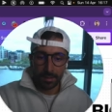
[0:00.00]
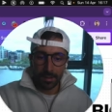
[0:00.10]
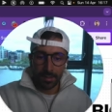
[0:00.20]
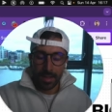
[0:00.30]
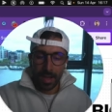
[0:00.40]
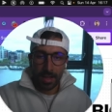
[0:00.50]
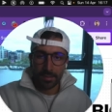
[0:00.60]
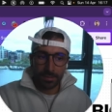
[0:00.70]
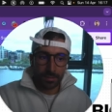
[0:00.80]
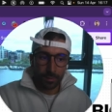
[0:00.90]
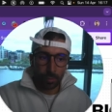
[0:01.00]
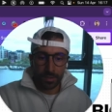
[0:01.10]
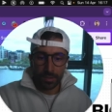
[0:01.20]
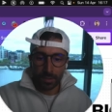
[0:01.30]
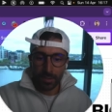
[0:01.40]
that
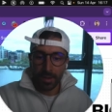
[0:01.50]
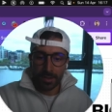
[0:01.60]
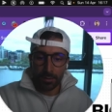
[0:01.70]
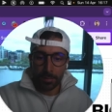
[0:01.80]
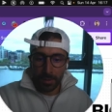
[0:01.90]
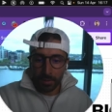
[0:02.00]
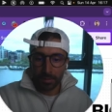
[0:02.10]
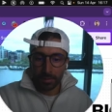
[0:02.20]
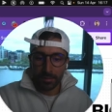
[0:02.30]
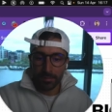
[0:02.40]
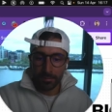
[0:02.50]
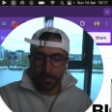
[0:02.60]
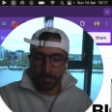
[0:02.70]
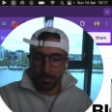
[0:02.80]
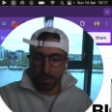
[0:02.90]
was so that I could build
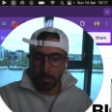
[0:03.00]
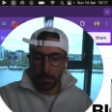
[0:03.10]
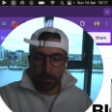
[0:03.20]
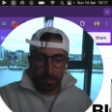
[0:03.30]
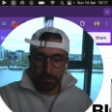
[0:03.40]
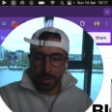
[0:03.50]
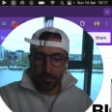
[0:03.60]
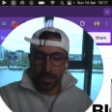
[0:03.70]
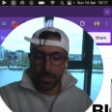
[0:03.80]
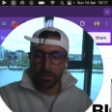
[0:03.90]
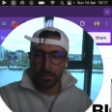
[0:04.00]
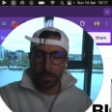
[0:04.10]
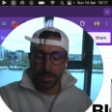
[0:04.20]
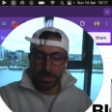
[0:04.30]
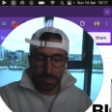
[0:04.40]
the foundation of my
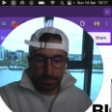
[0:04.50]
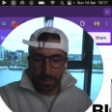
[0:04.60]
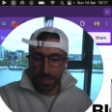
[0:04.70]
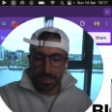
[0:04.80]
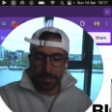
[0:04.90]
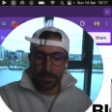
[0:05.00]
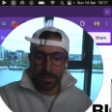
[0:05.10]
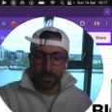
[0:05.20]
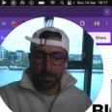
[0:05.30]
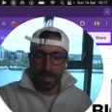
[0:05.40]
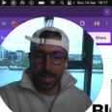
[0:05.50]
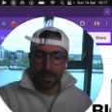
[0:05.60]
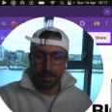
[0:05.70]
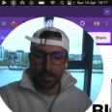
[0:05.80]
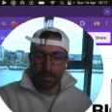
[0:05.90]
business for the next phase of
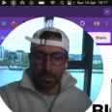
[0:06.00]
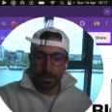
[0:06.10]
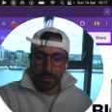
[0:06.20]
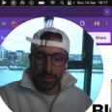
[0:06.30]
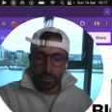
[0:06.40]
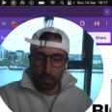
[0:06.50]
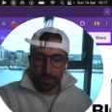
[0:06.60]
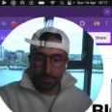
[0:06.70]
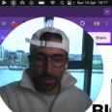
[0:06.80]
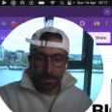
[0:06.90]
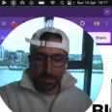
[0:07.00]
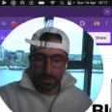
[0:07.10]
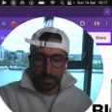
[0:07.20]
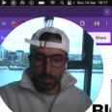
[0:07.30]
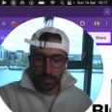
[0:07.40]
scaling. So what I've done is I
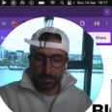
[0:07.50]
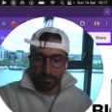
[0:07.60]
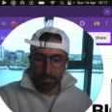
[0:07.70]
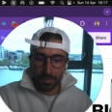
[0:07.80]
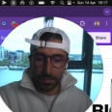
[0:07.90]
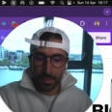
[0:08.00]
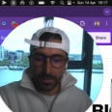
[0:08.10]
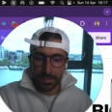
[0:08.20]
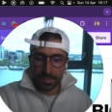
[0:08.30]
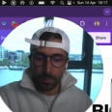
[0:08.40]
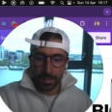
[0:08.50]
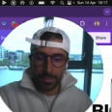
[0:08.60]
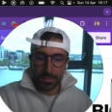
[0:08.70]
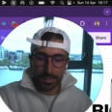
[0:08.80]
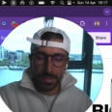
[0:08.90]
took about six
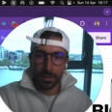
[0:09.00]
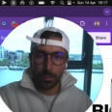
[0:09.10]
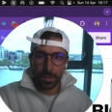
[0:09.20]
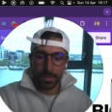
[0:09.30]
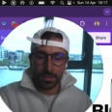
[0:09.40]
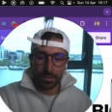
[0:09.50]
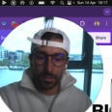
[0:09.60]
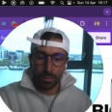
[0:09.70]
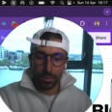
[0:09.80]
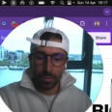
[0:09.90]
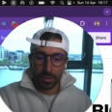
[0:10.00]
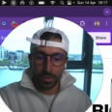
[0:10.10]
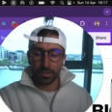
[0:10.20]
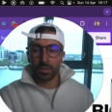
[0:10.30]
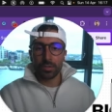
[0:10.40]
weeks, six to eight weeks to
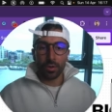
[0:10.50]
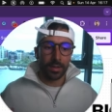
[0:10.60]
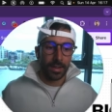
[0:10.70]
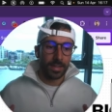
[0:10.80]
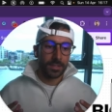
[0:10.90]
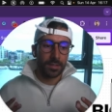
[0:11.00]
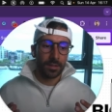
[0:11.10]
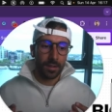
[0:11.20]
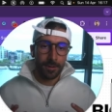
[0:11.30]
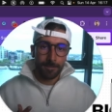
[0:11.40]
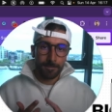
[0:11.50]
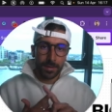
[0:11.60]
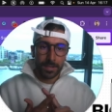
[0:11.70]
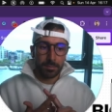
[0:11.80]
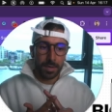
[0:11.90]
consolidate,
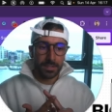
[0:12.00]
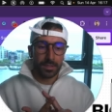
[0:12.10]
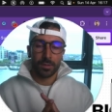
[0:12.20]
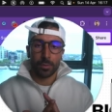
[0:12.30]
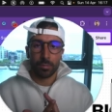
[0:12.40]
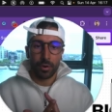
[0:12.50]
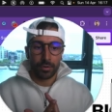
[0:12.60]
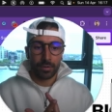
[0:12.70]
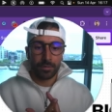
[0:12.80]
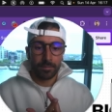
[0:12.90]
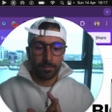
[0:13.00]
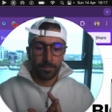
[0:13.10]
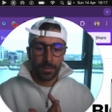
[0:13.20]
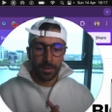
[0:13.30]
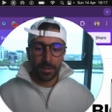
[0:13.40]
fix places that were broken,
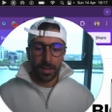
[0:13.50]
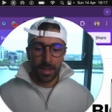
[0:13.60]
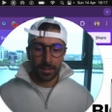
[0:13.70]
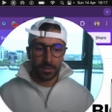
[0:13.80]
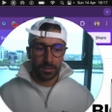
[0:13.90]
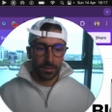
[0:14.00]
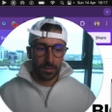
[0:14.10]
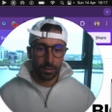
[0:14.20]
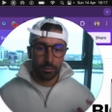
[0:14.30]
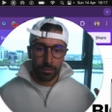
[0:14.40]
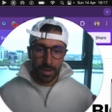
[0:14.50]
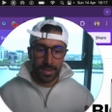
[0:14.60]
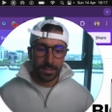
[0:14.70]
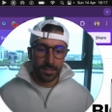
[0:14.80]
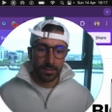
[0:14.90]
and
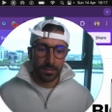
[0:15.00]
create